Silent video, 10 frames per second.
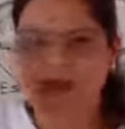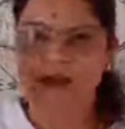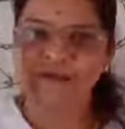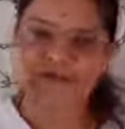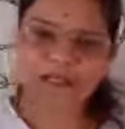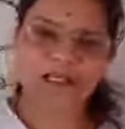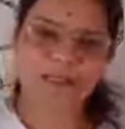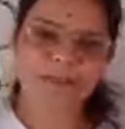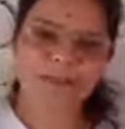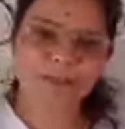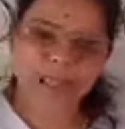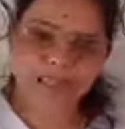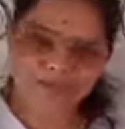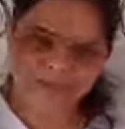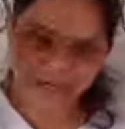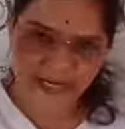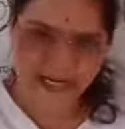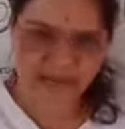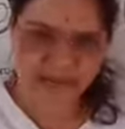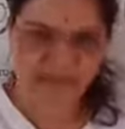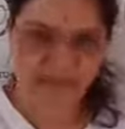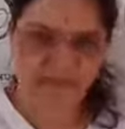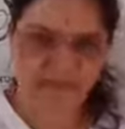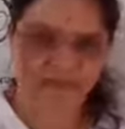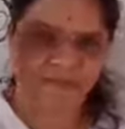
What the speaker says: After the breastfeeding